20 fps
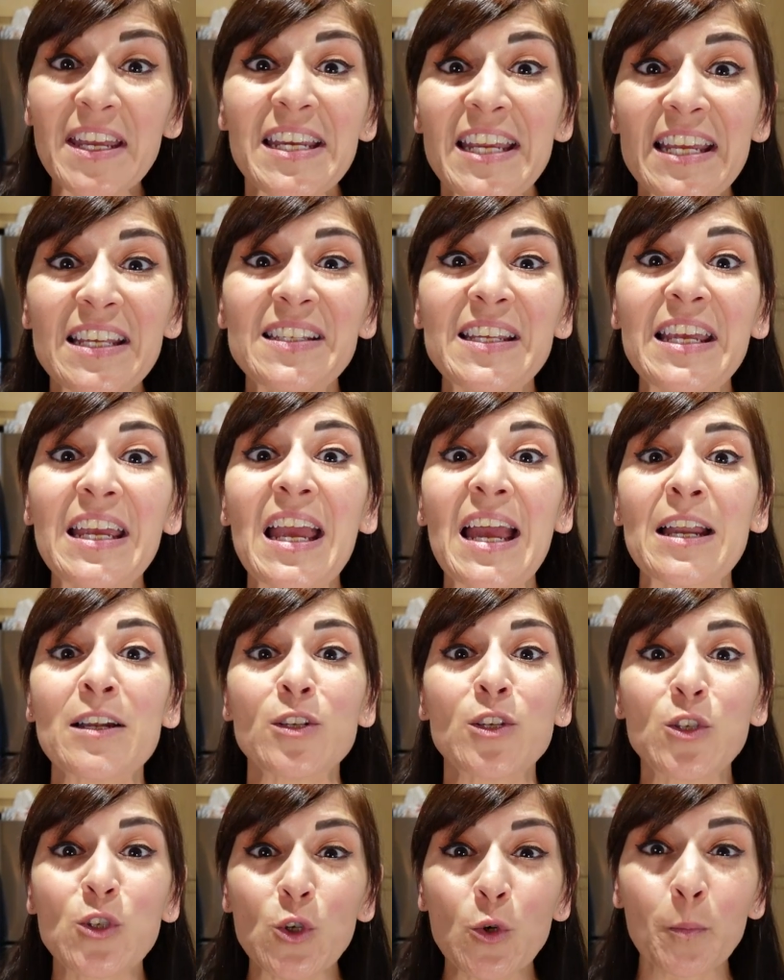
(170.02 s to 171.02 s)
and easy and
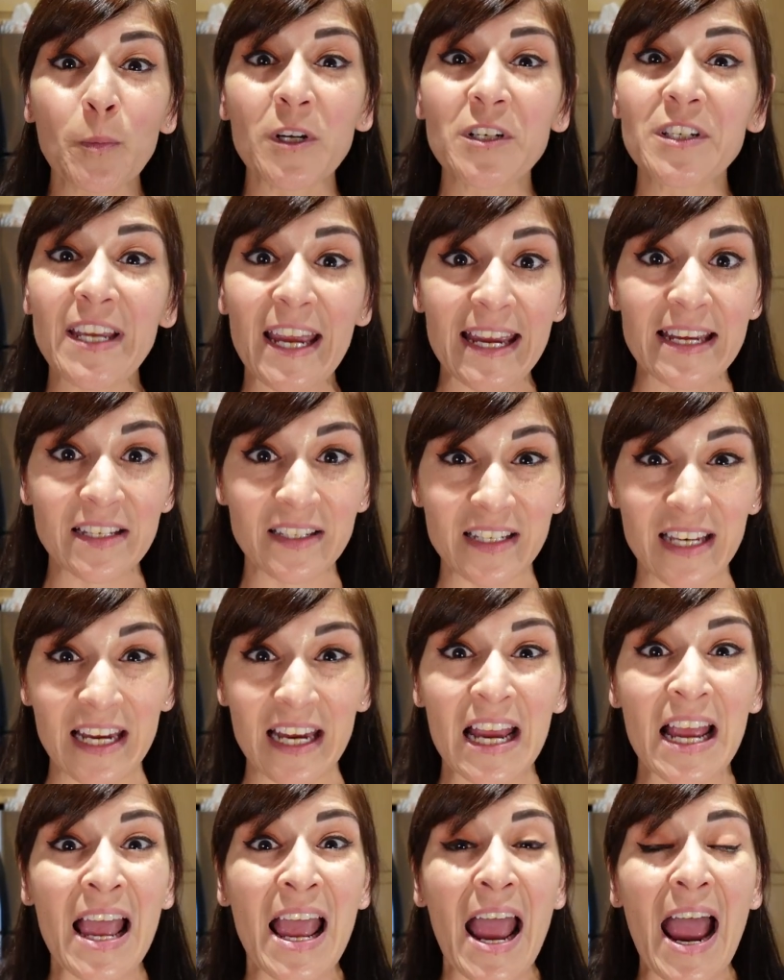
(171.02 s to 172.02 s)
super tasty.
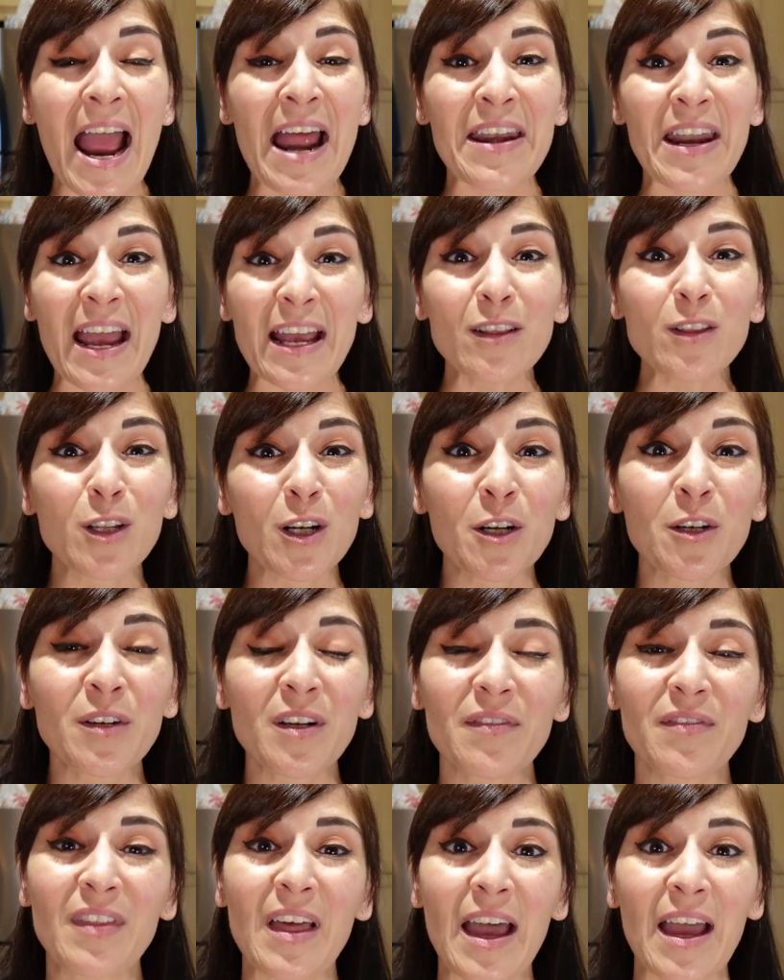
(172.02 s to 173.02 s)
And I learned
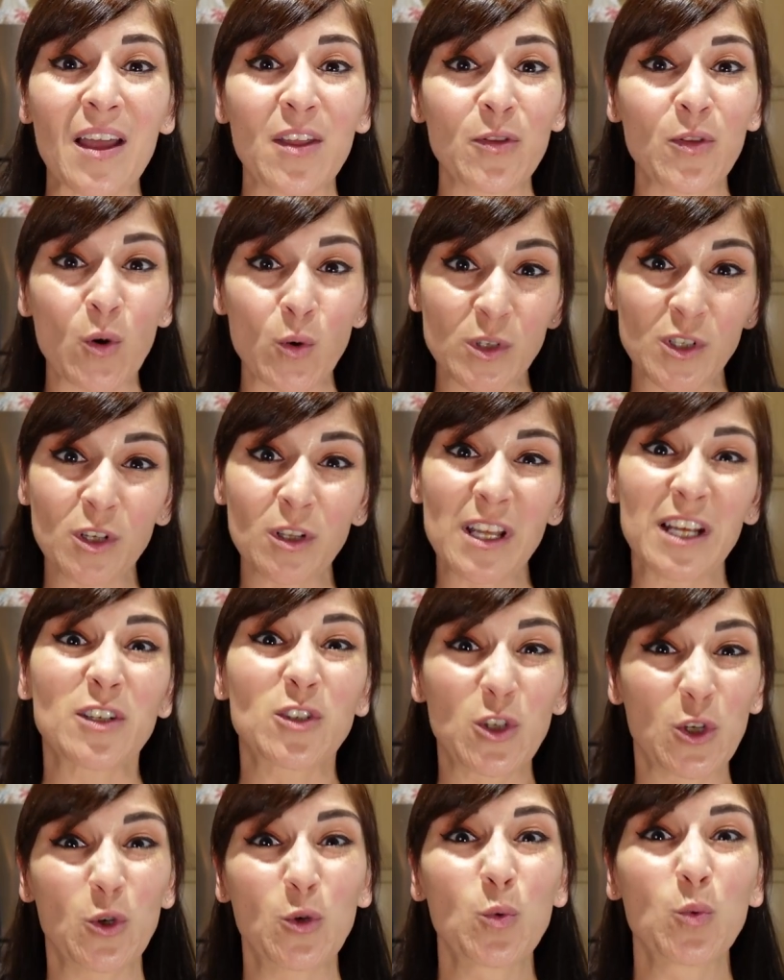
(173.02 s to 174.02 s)
that those are like
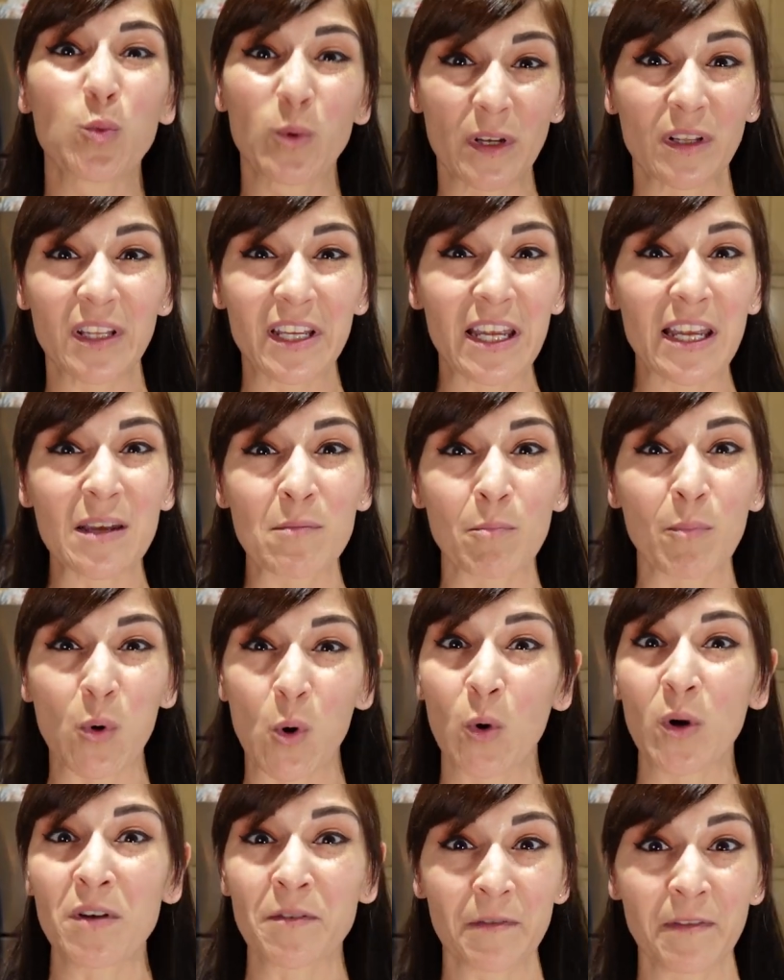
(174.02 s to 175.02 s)
two really
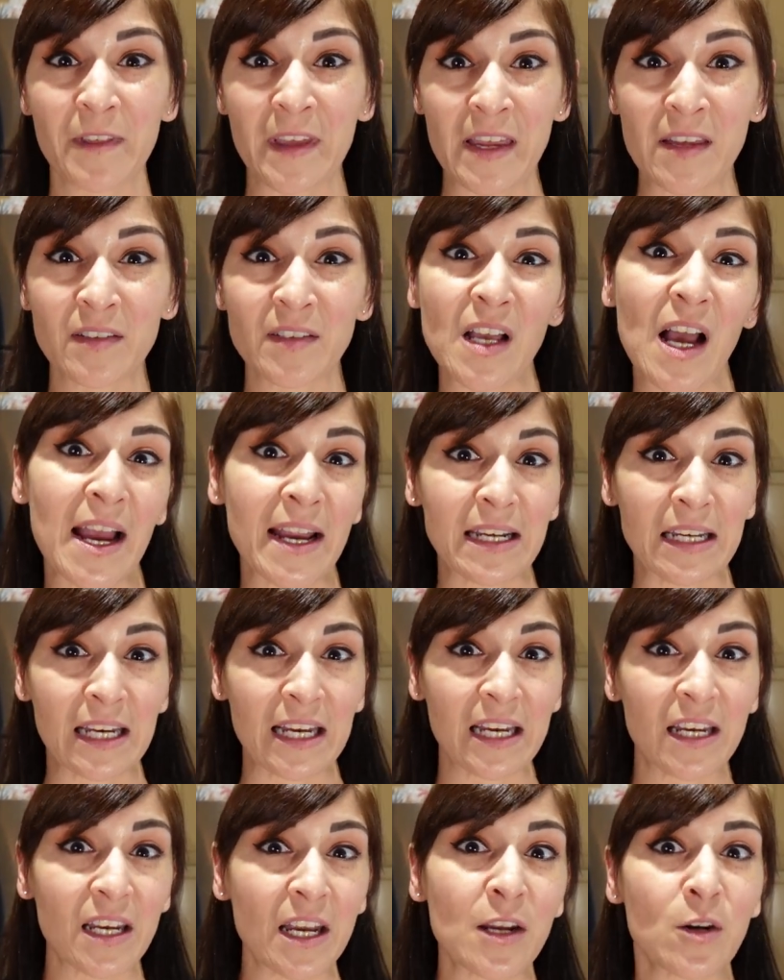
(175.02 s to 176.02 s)
important things I
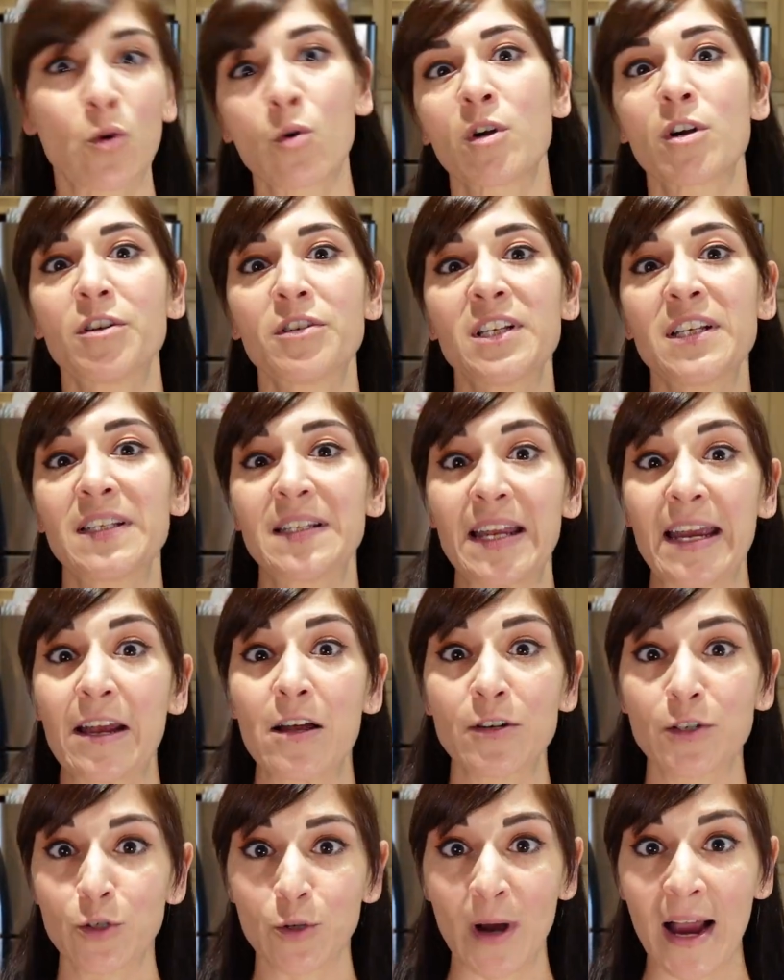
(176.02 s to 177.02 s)
need in order to stay
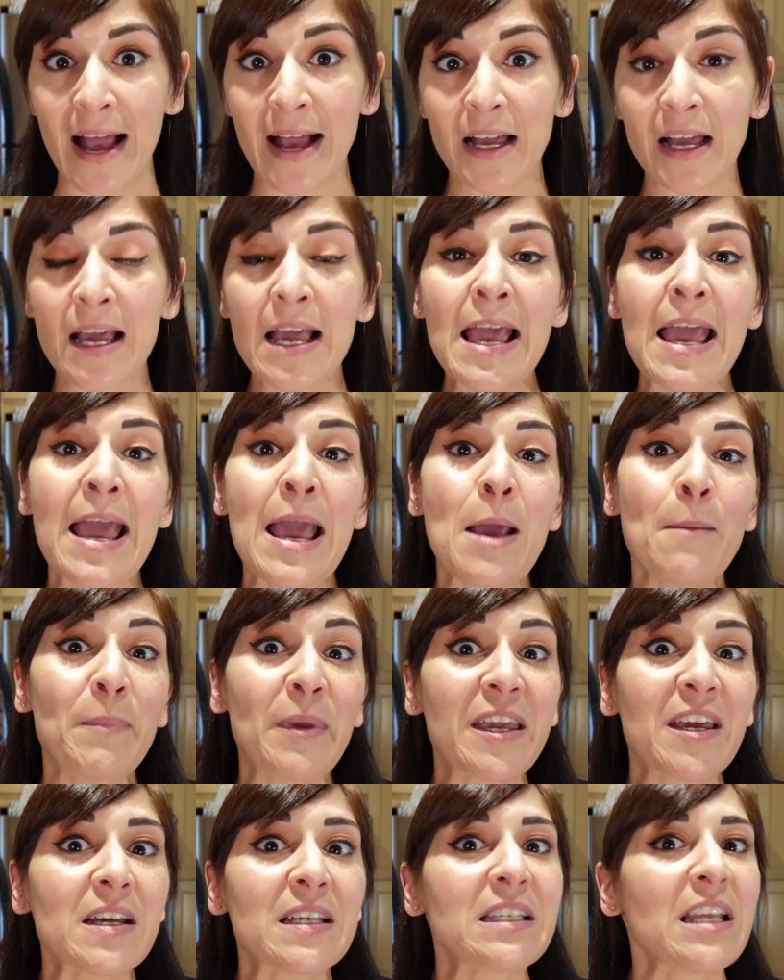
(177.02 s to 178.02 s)
on track.
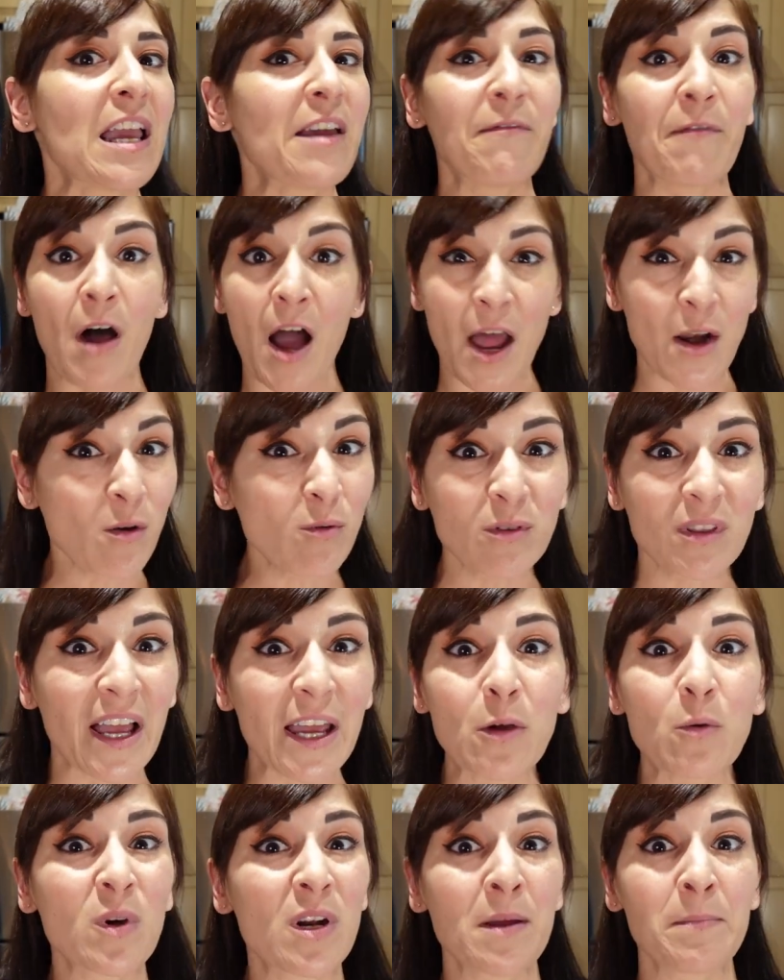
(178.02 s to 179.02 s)
Because if I don't
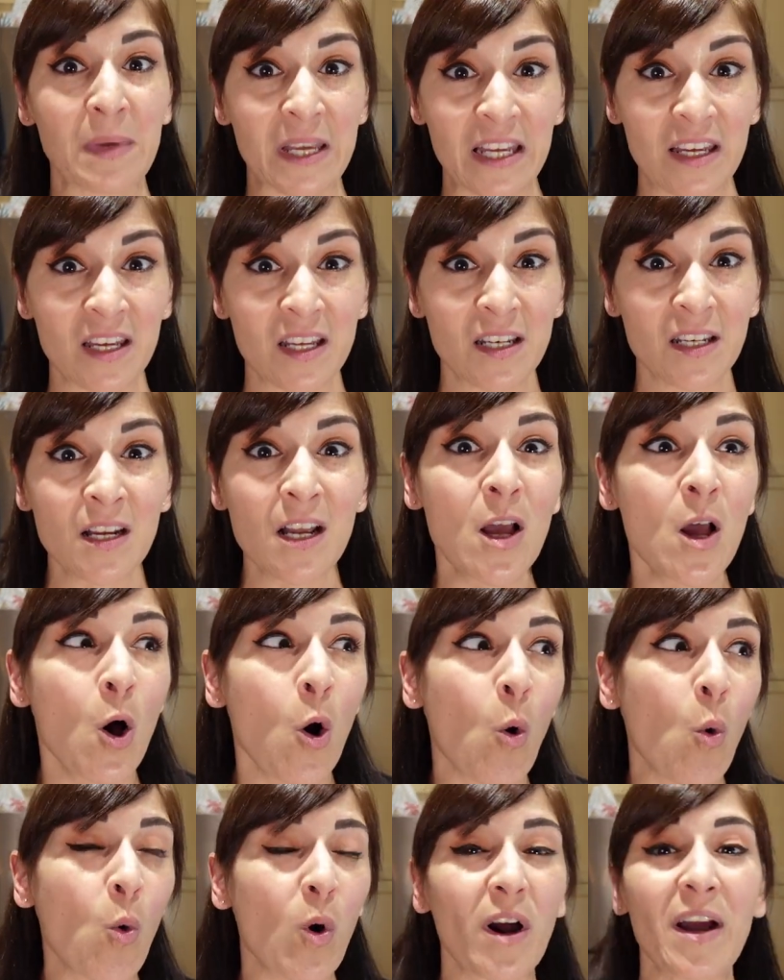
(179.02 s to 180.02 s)
like what I'm eating,
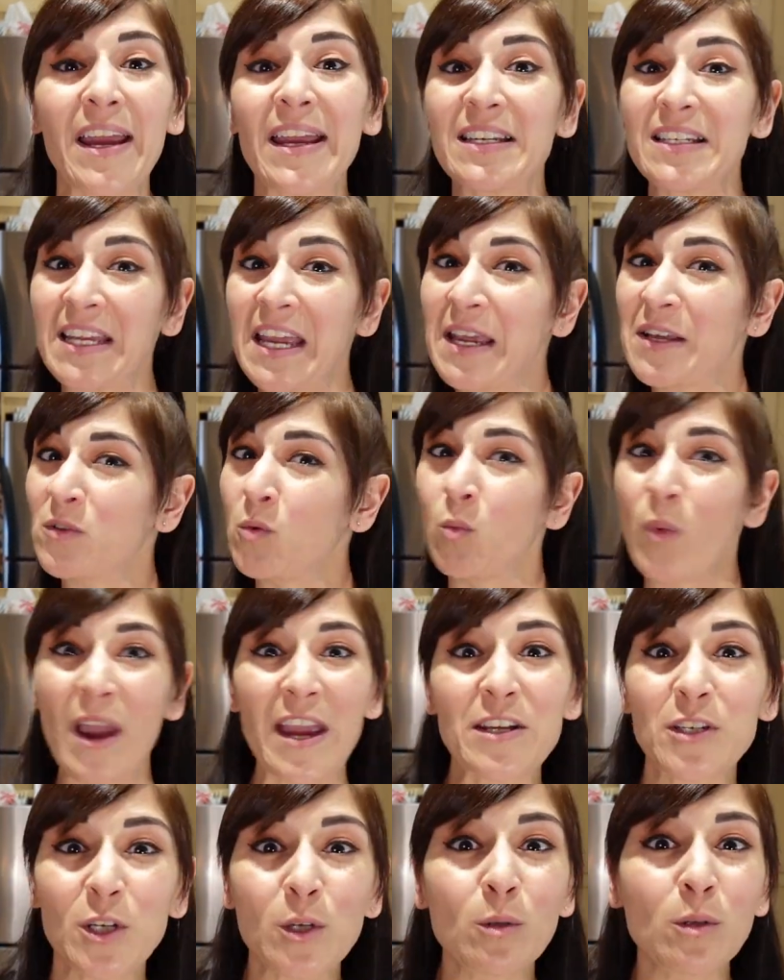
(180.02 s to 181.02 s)
or it takes
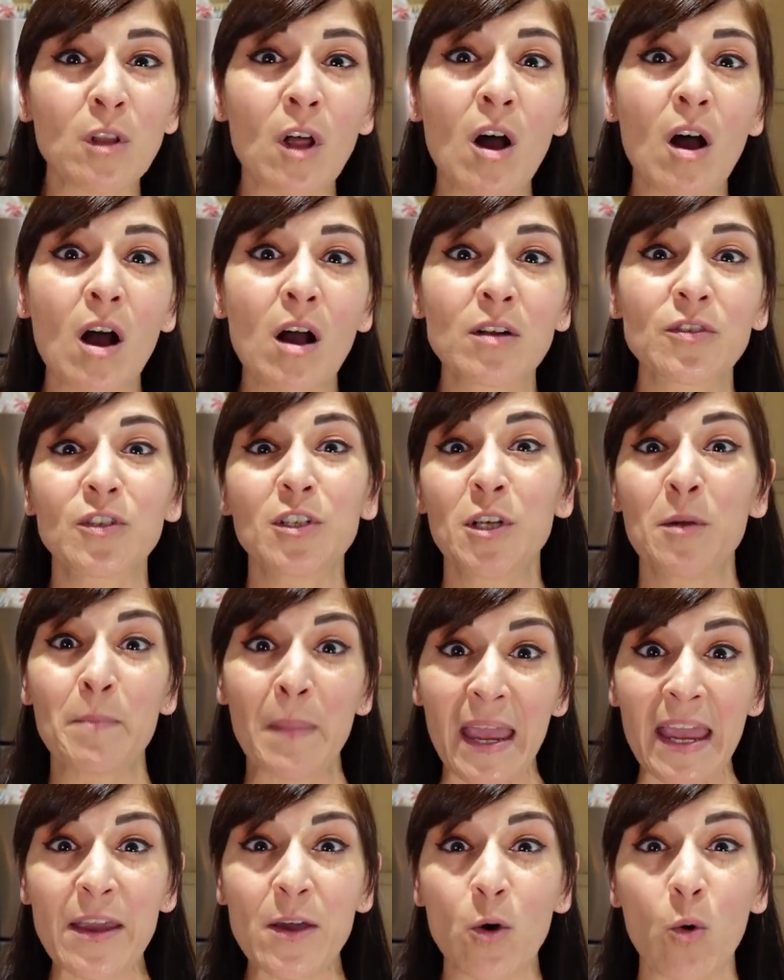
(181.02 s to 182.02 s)
way too long to
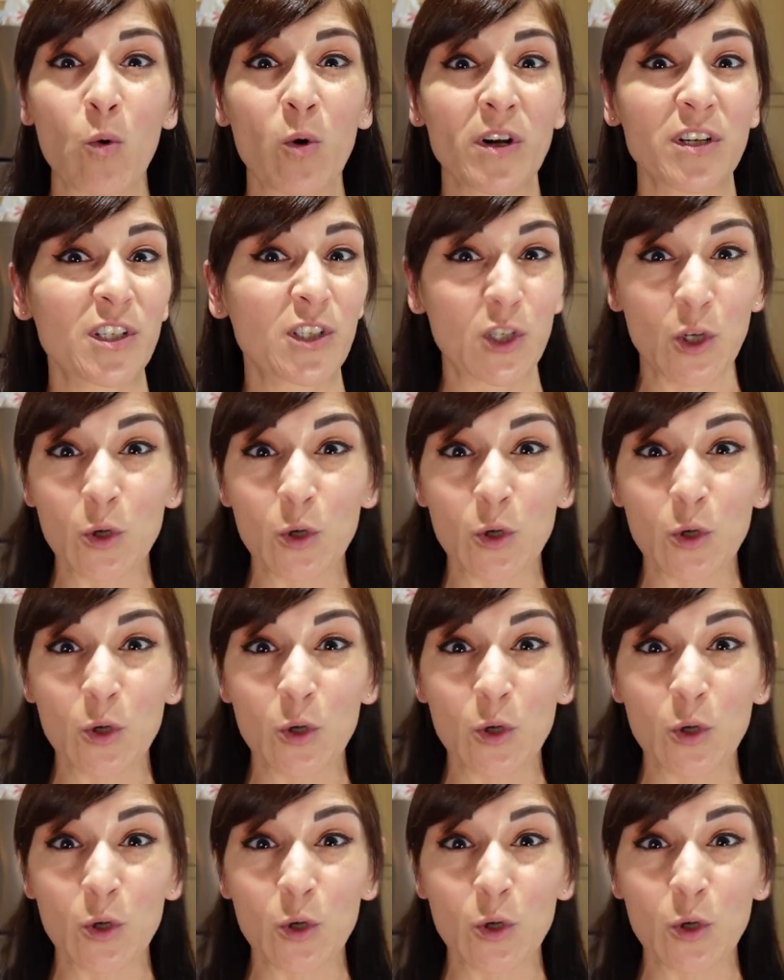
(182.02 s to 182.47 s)
make, or it's